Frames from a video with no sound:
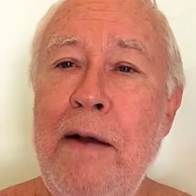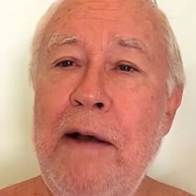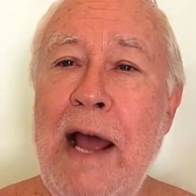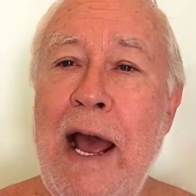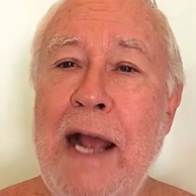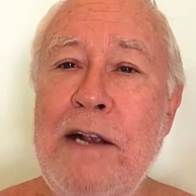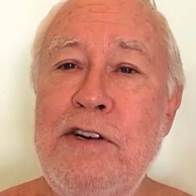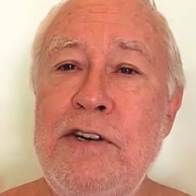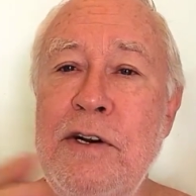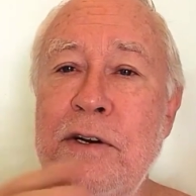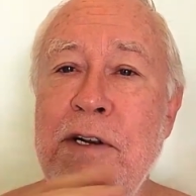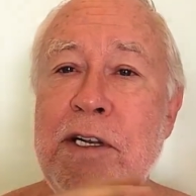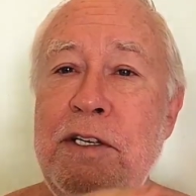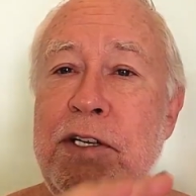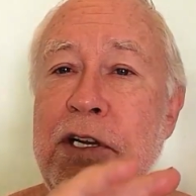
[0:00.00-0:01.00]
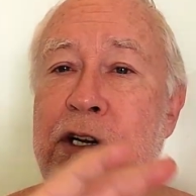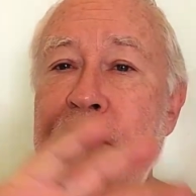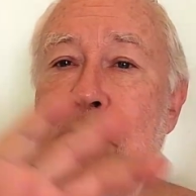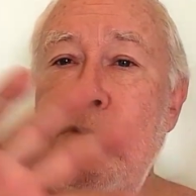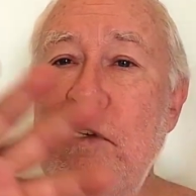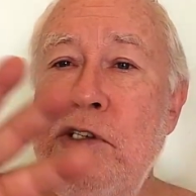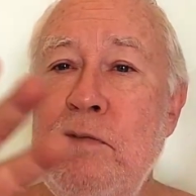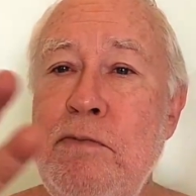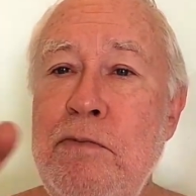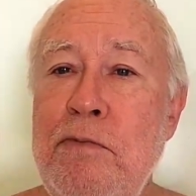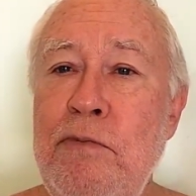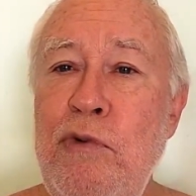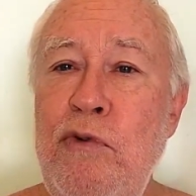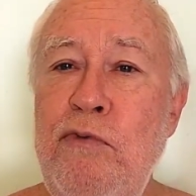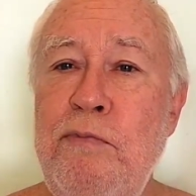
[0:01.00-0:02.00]
action, continuous
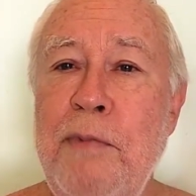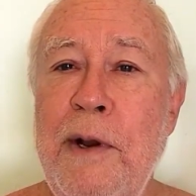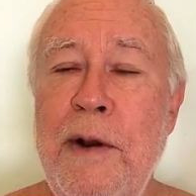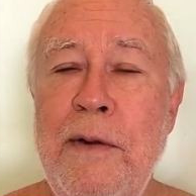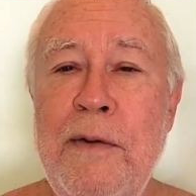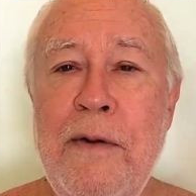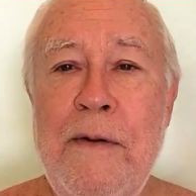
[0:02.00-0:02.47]
movement.